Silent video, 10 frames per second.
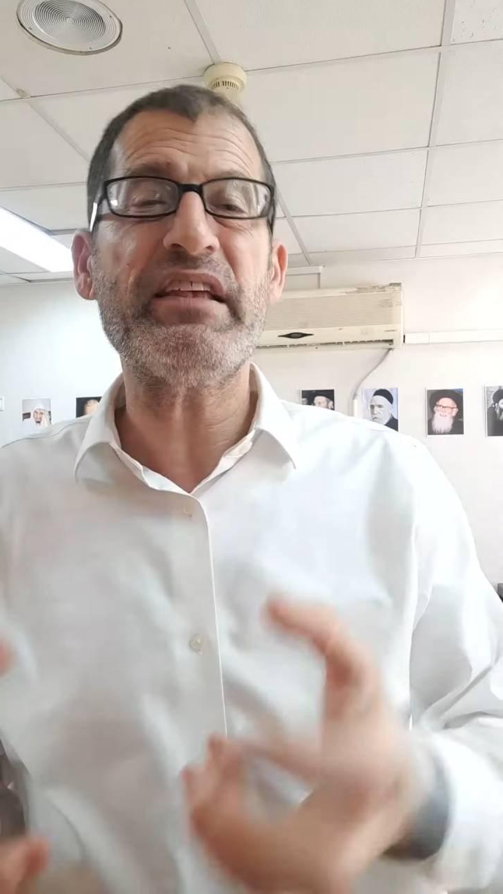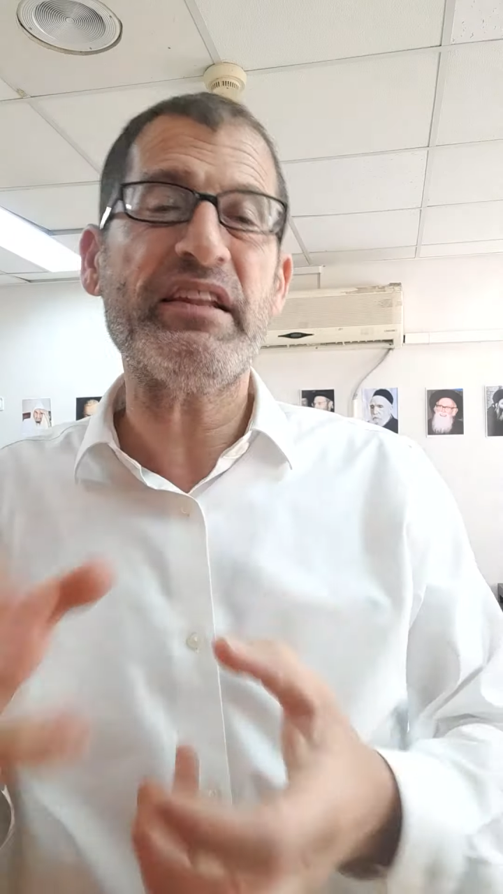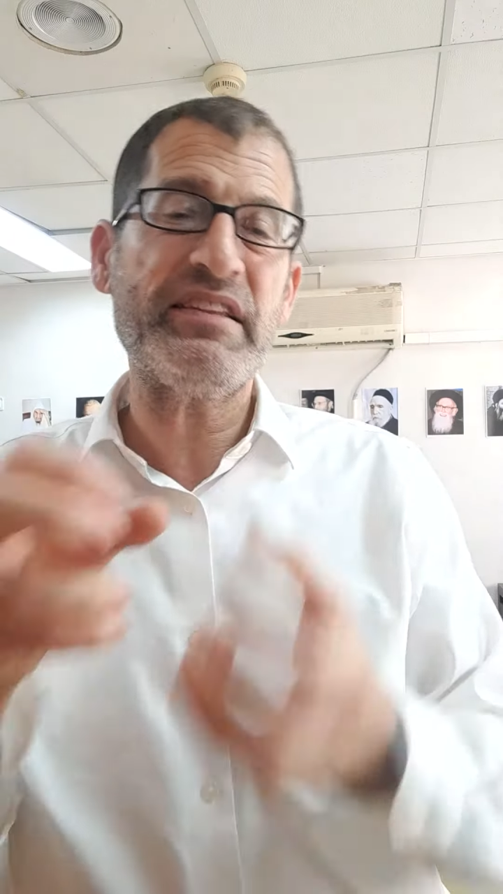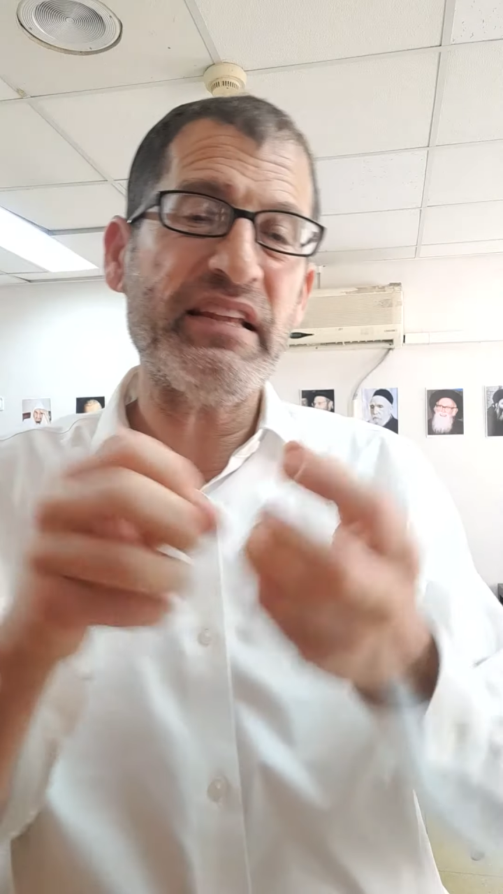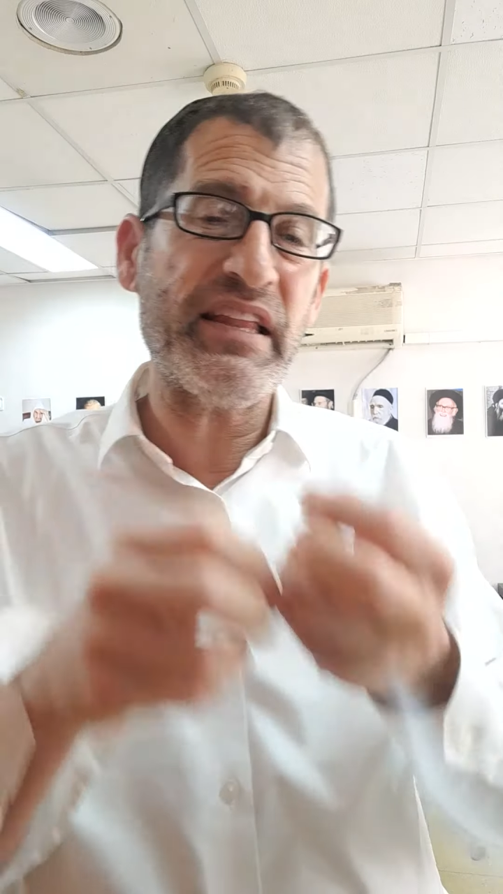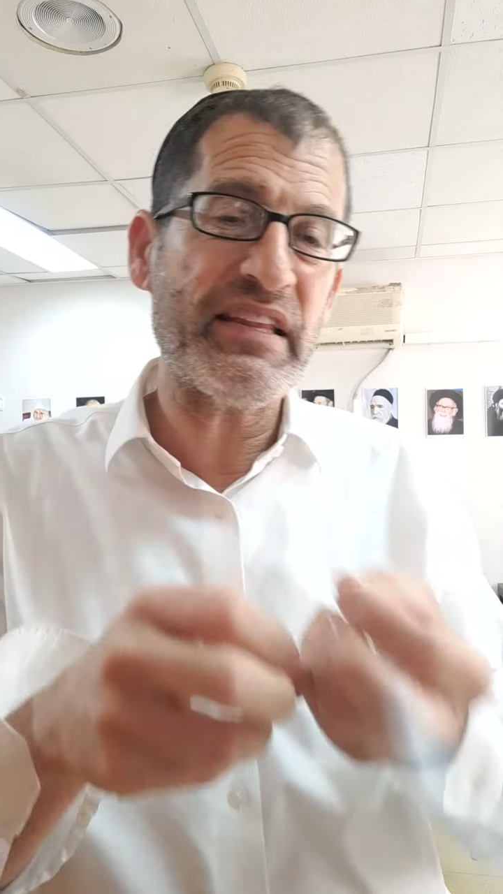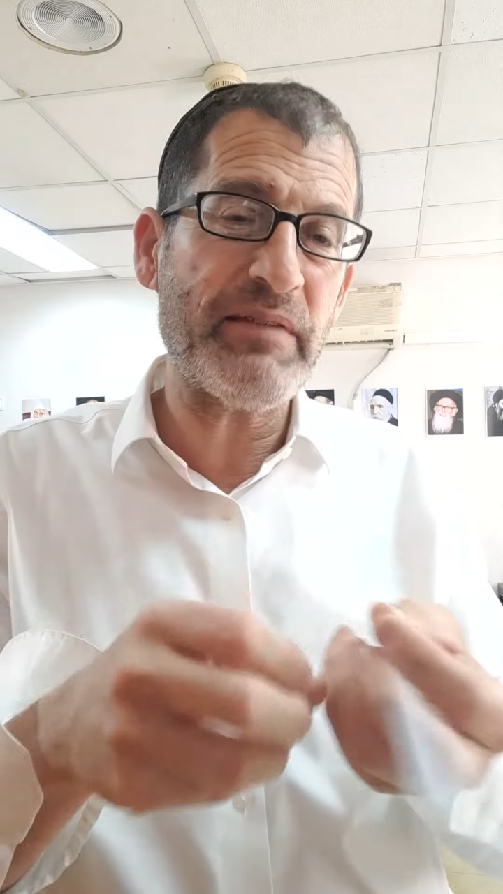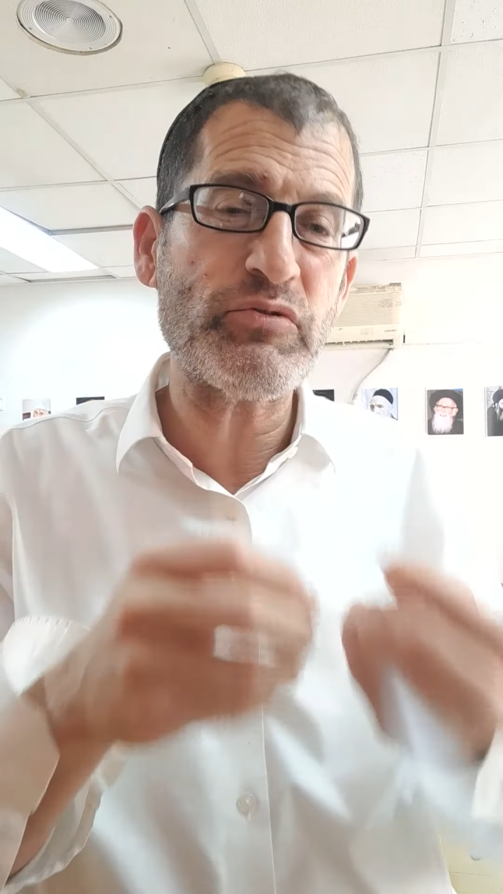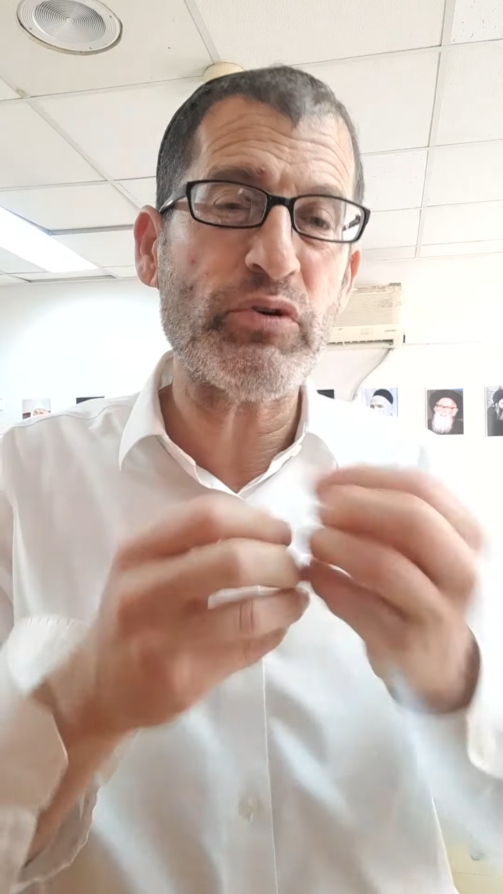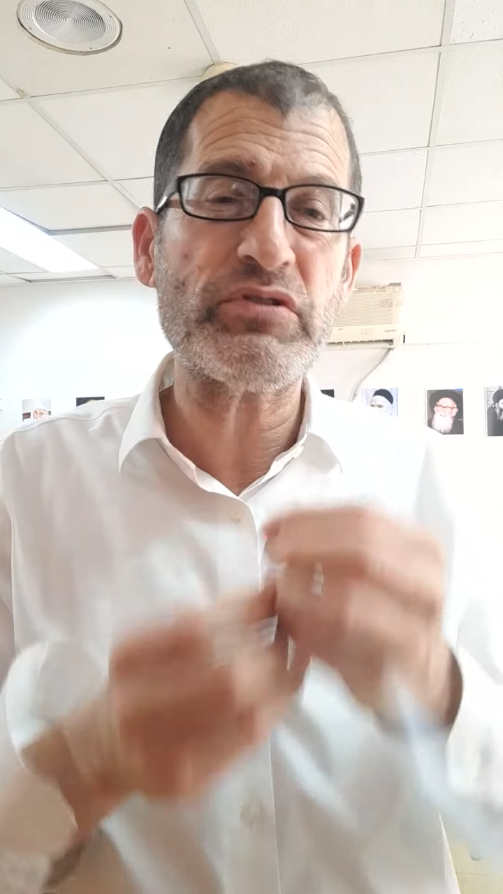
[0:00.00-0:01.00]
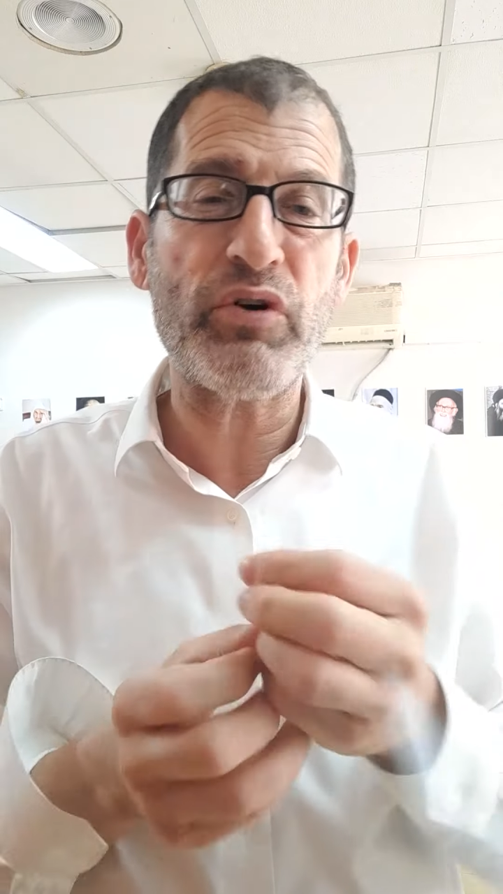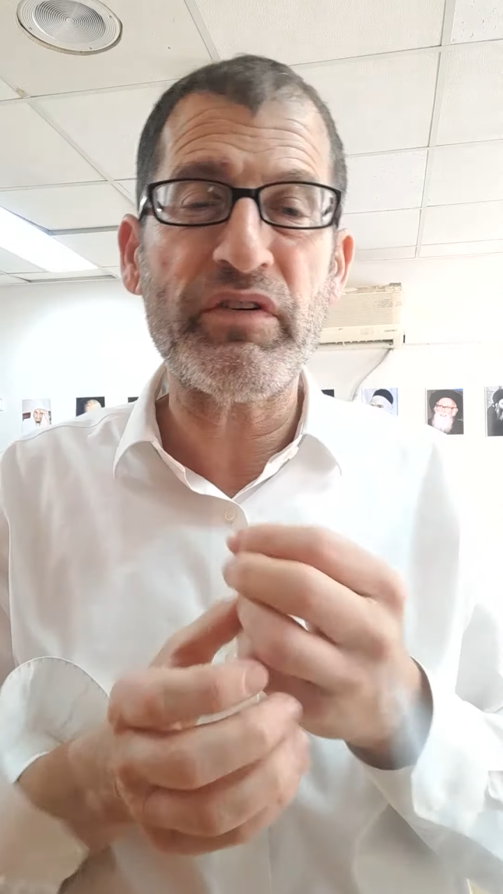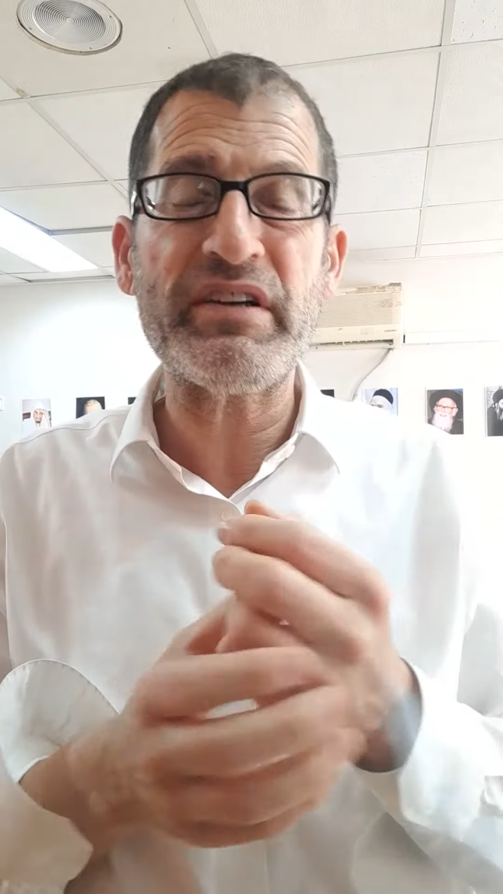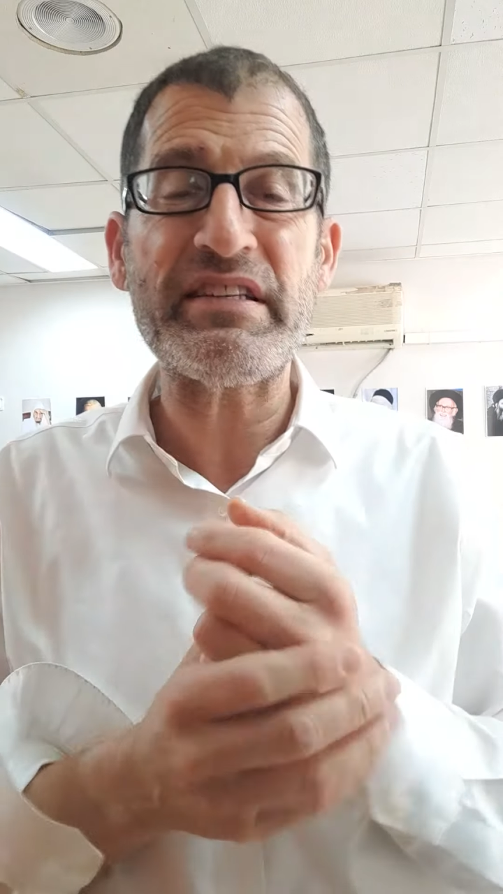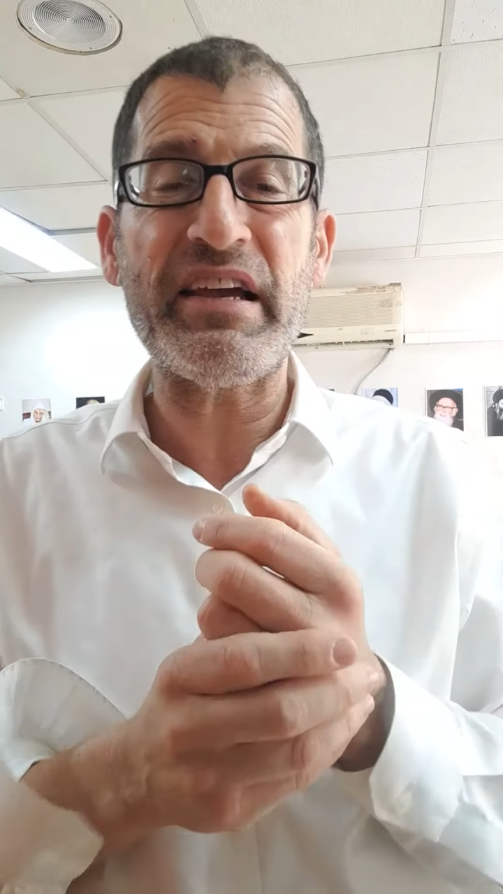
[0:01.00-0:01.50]
then the tilak dam is also
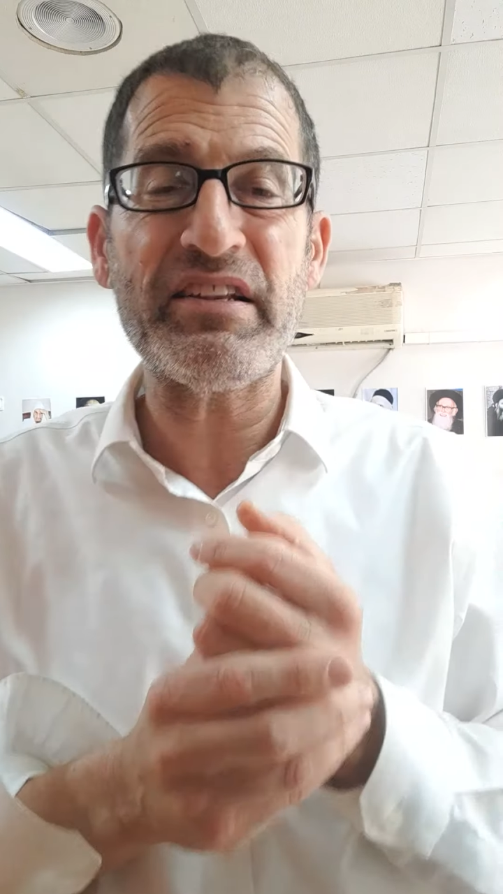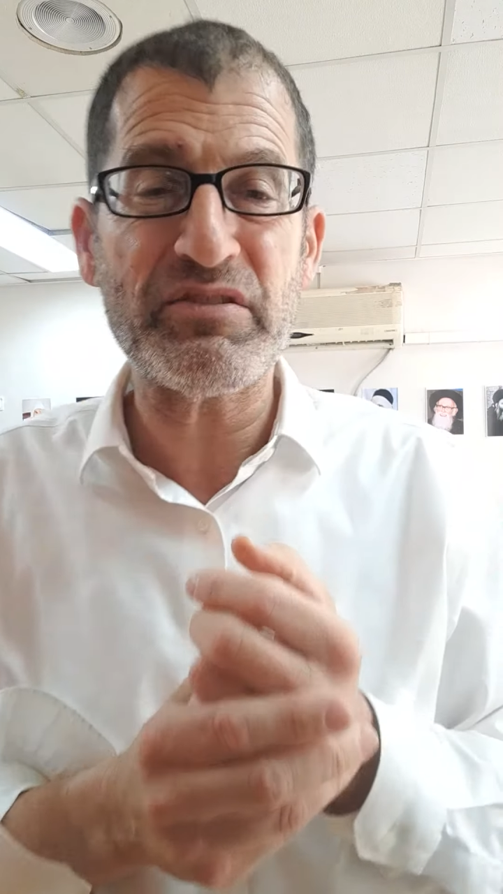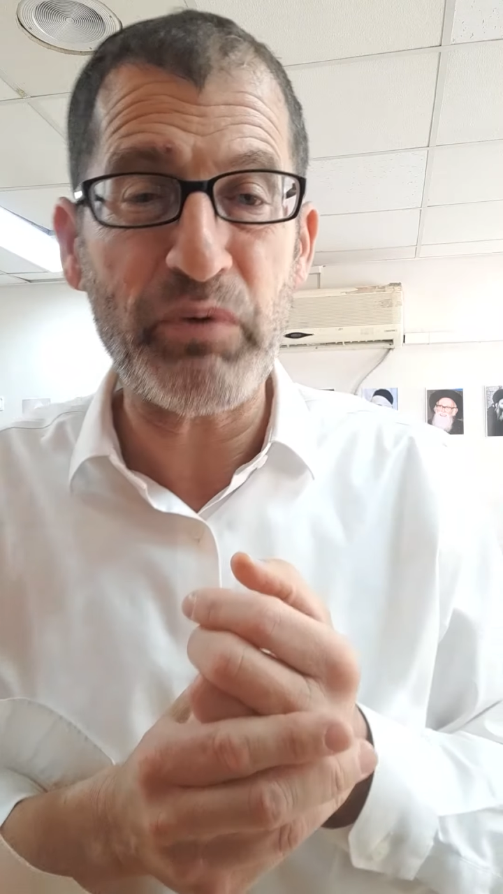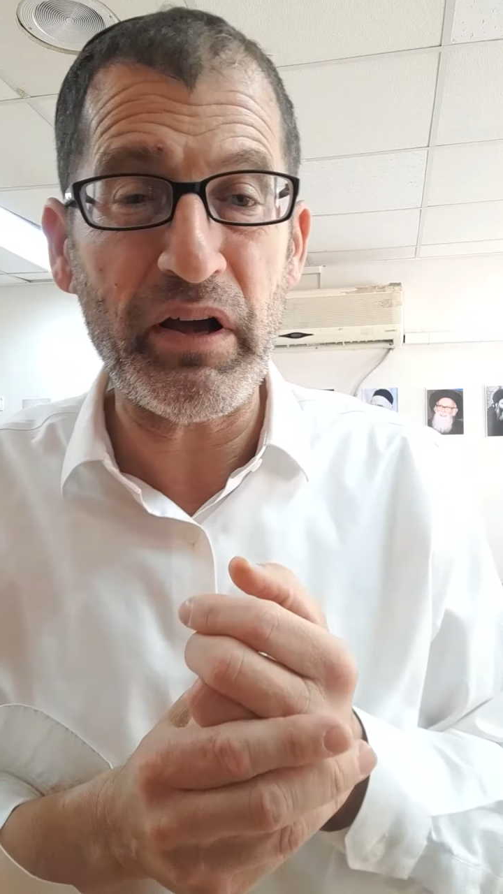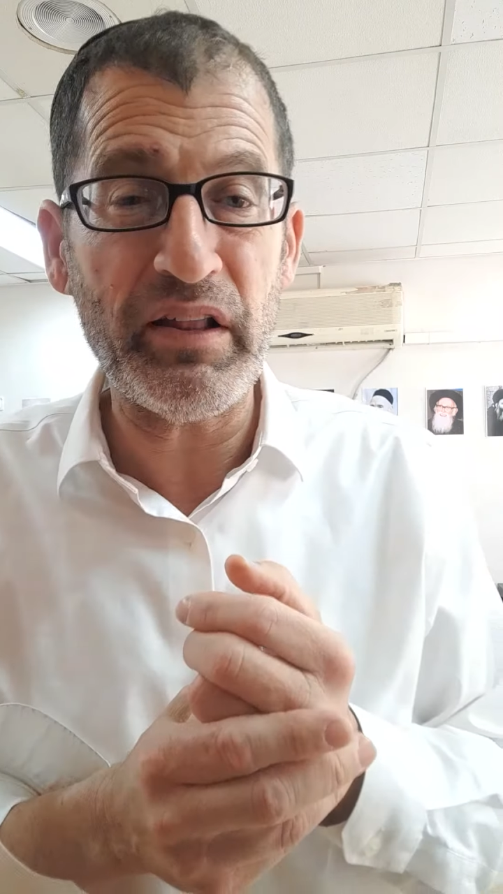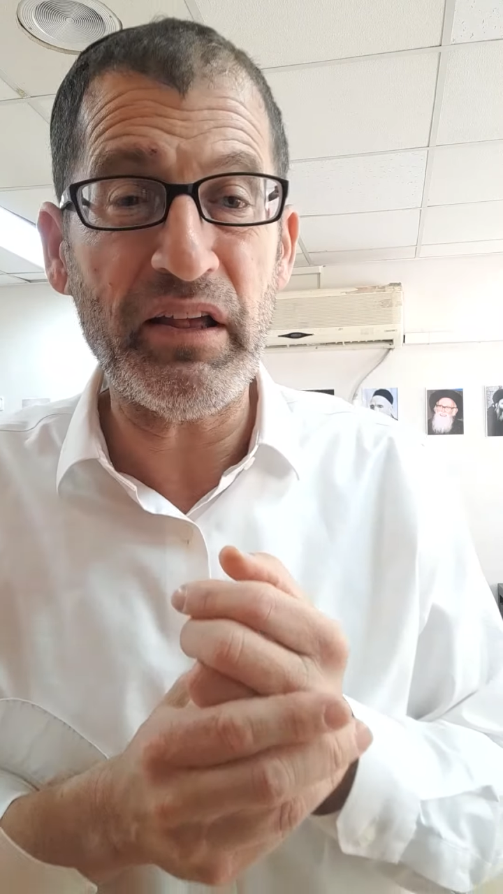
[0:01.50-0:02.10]
over kazayit as well.